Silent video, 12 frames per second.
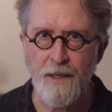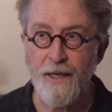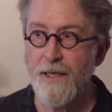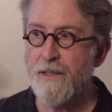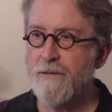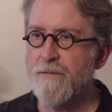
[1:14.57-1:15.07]

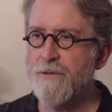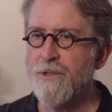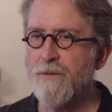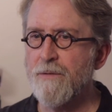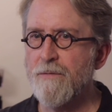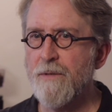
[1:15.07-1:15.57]
And
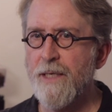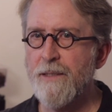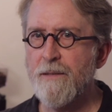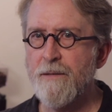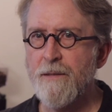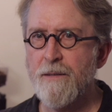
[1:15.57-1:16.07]
so like
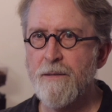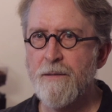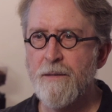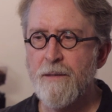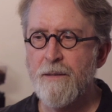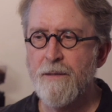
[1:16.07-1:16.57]
the
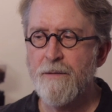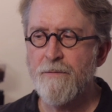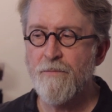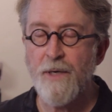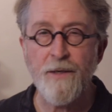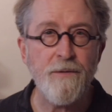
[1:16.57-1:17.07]

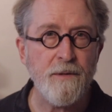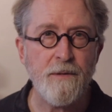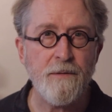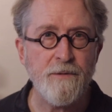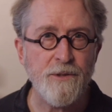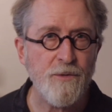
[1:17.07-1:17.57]

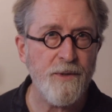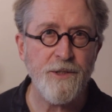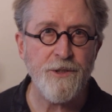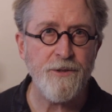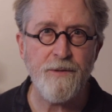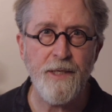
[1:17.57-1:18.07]
router
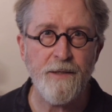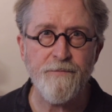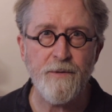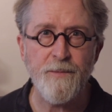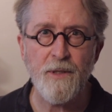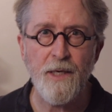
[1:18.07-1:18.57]
switch you get
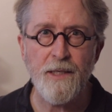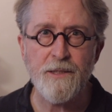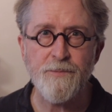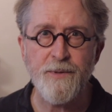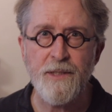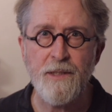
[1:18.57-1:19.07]
from your
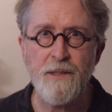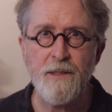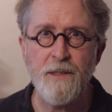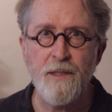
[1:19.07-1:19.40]
ISP,